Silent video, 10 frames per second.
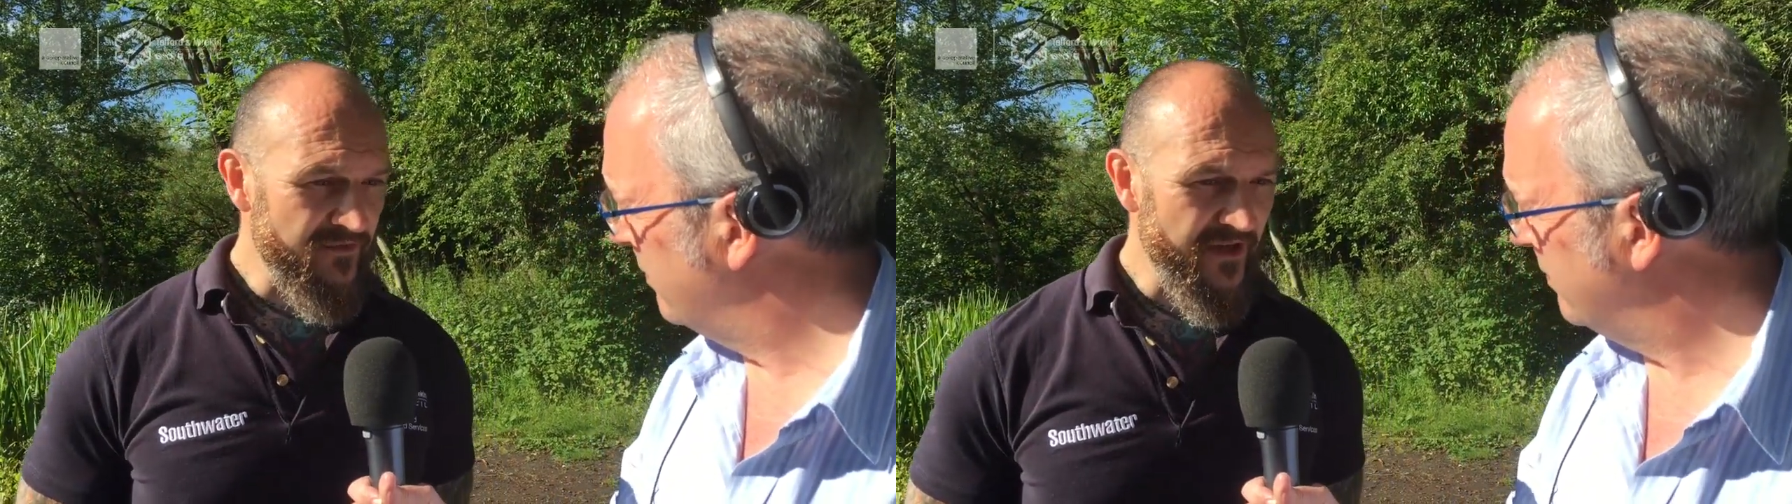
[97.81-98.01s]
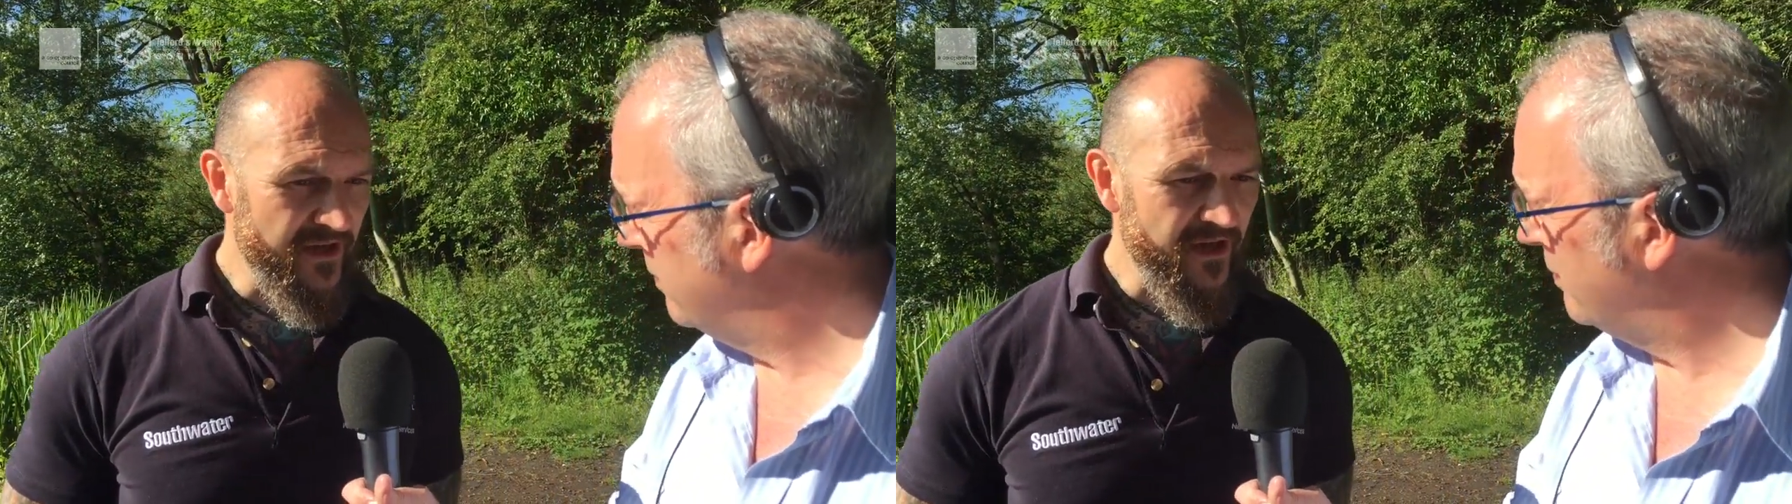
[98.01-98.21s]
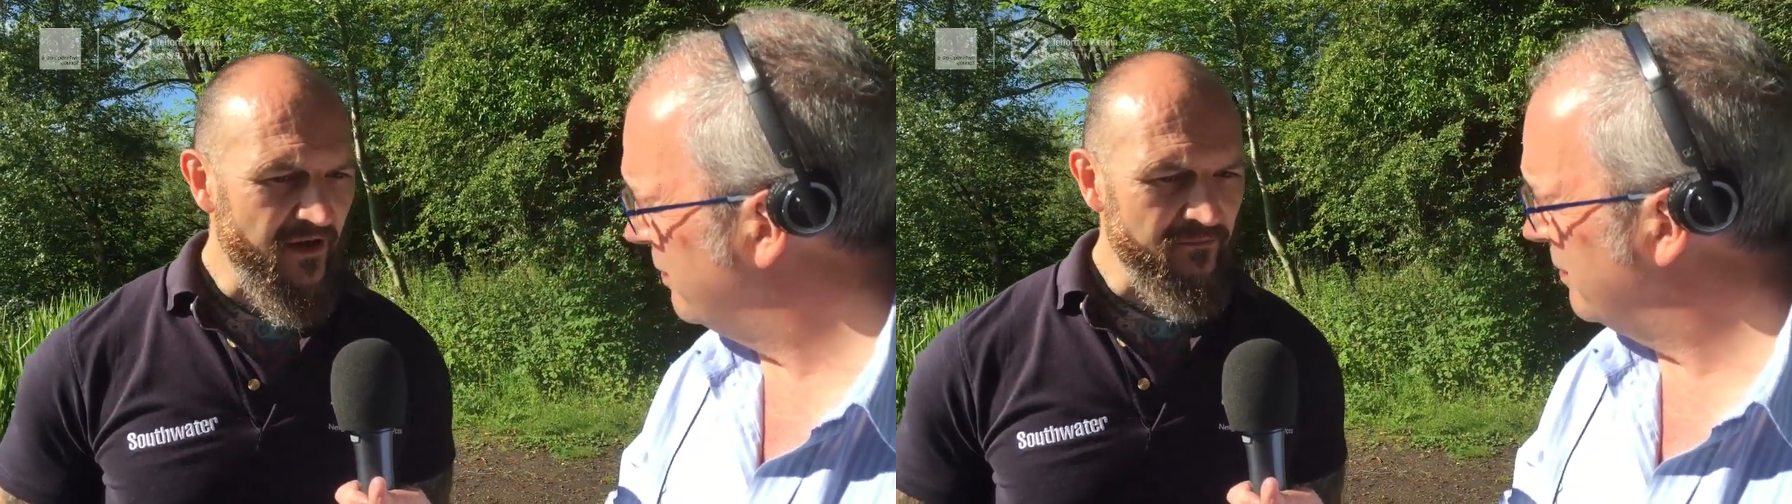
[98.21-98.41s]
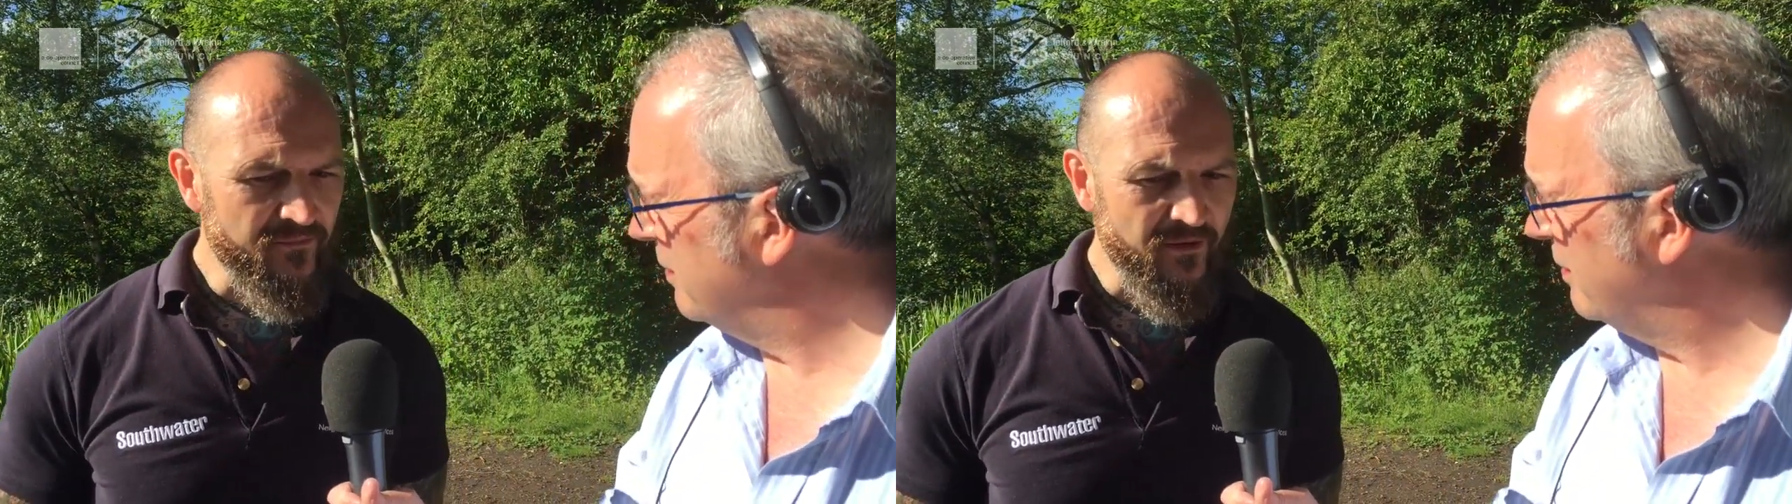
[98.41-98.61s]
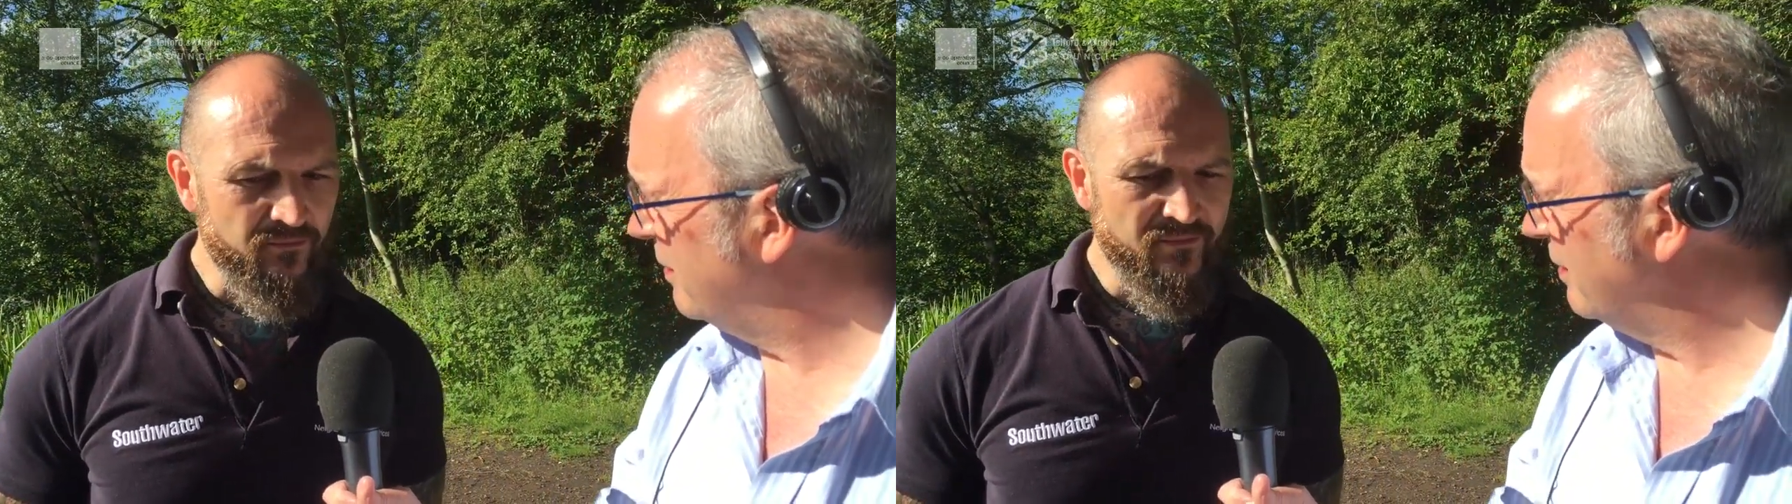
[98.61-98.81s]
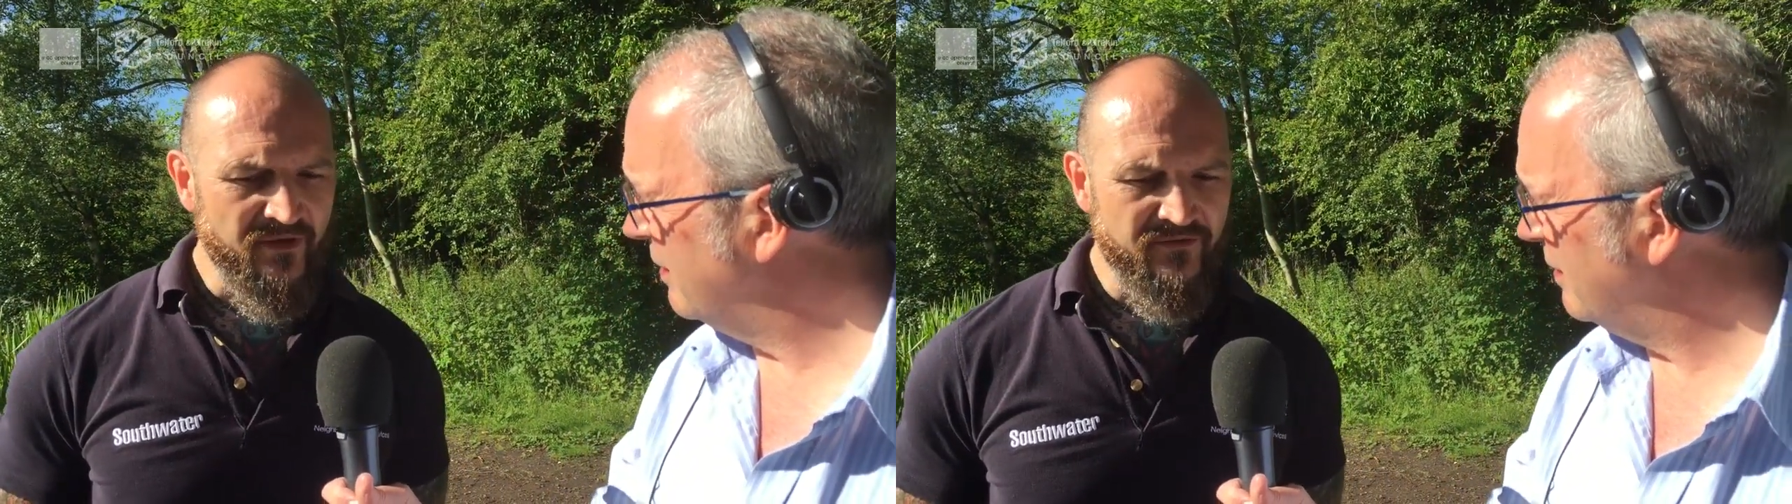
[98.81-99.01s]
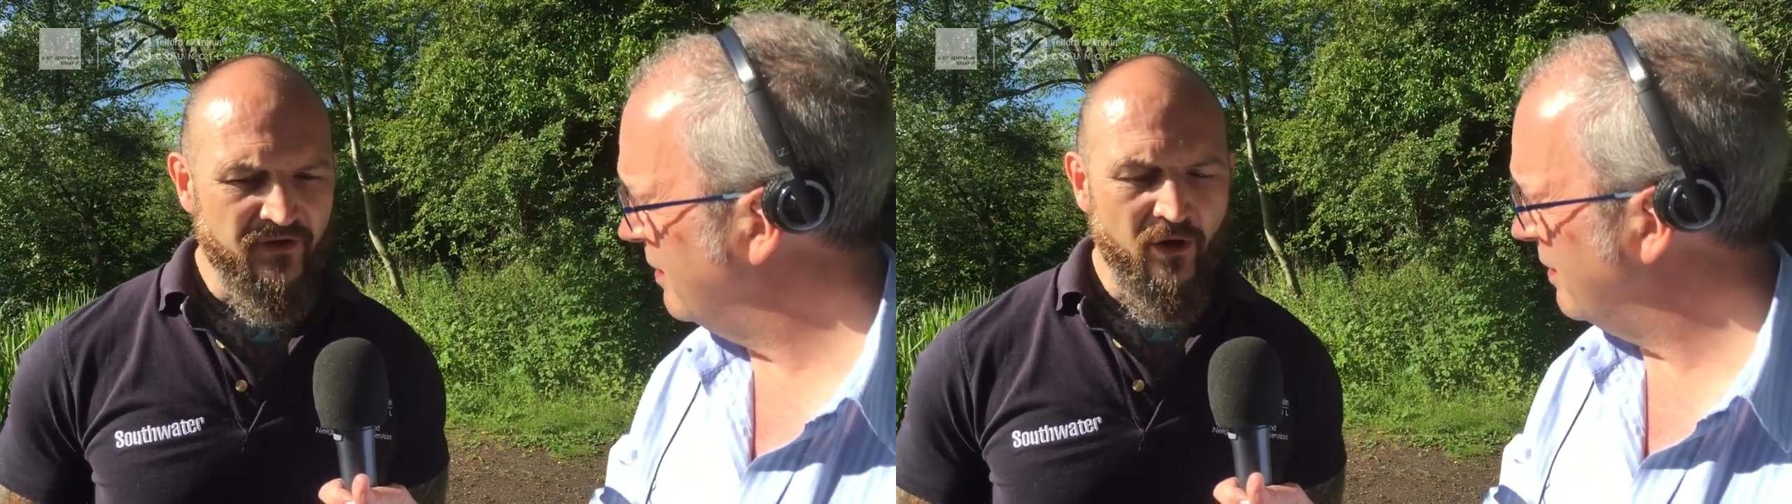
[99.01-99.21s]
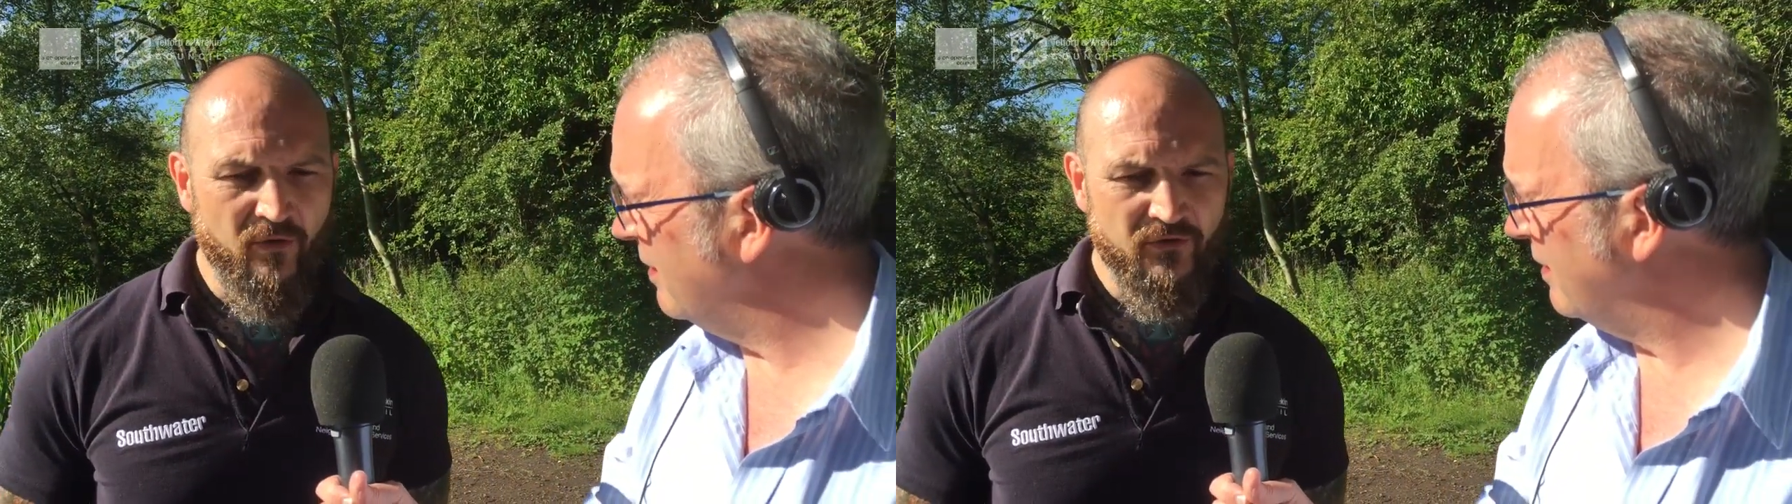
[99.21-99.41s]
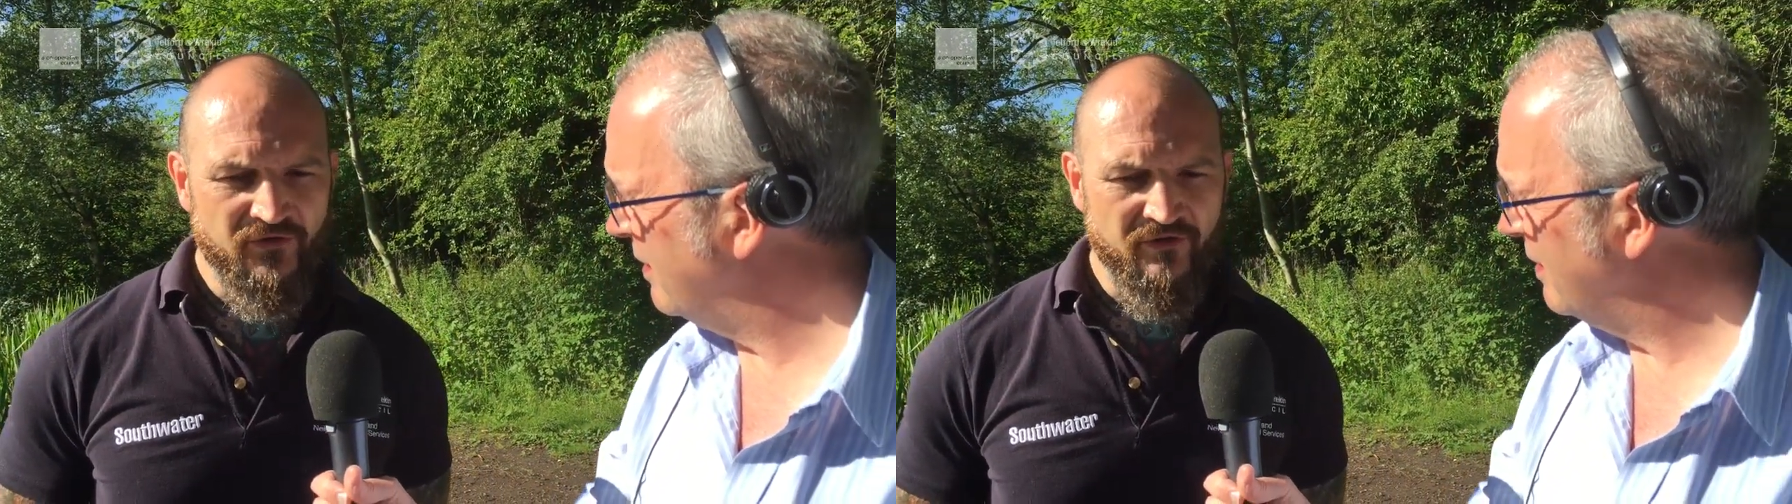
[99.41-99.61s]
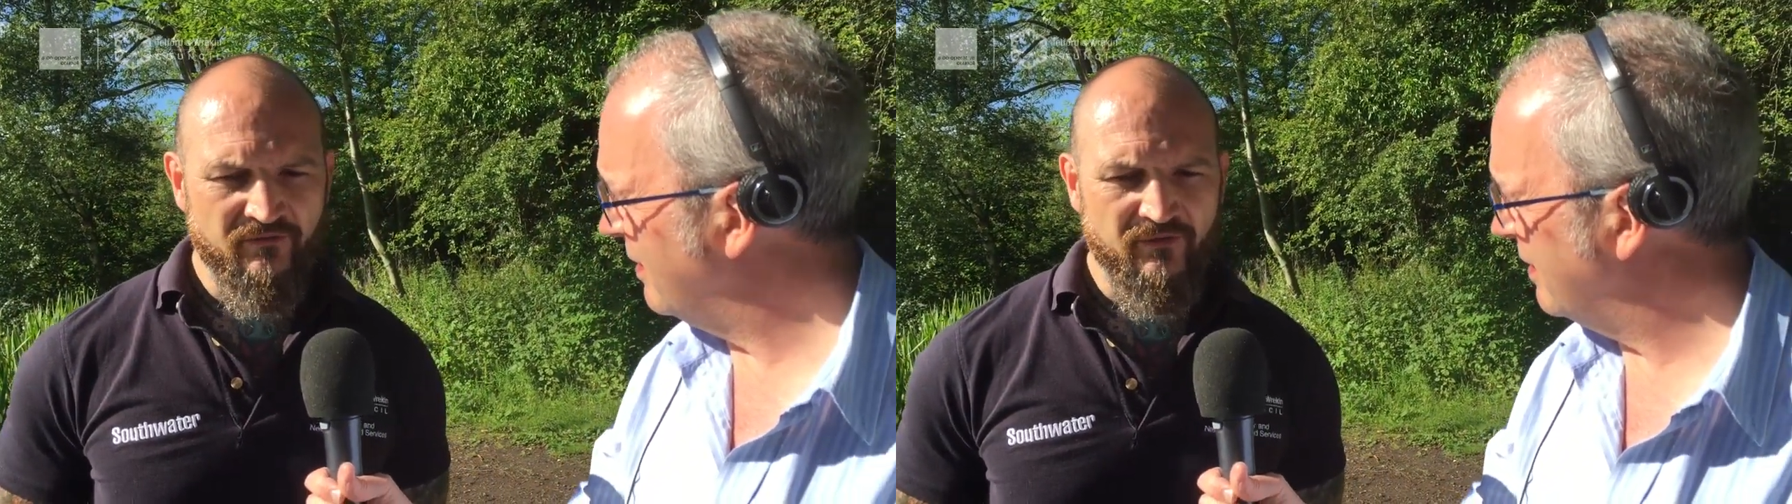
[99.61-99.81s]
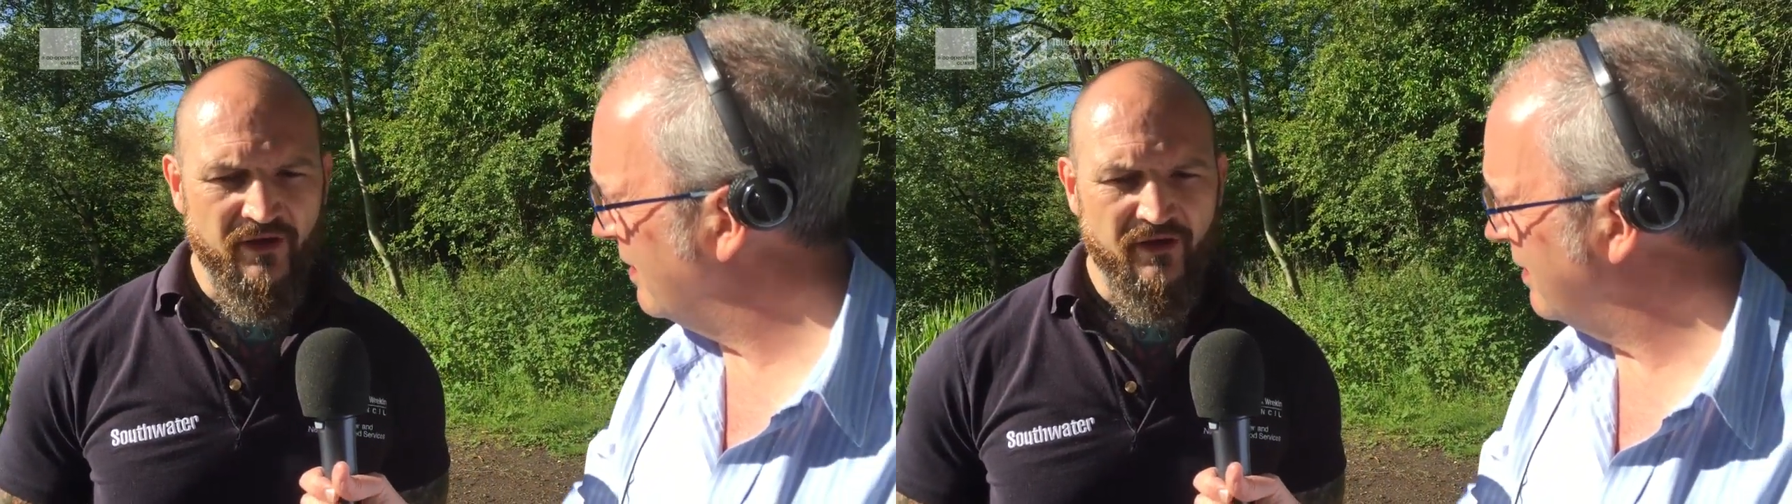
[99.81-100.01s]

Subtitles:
and the whole sort of